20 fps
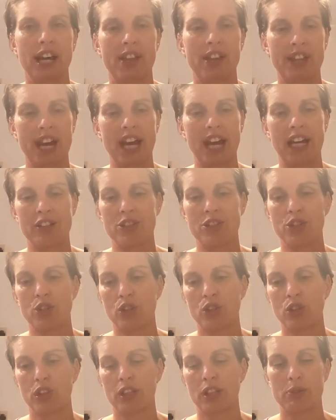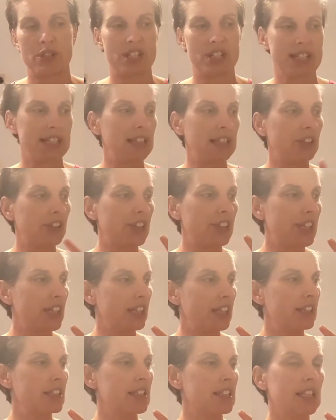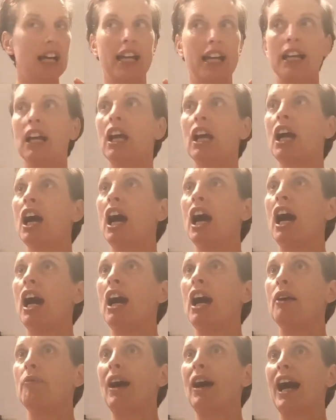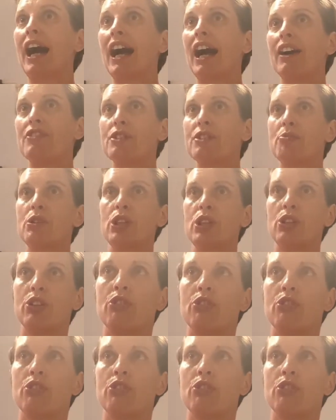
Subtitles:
like that at all. It was just little things like I have some new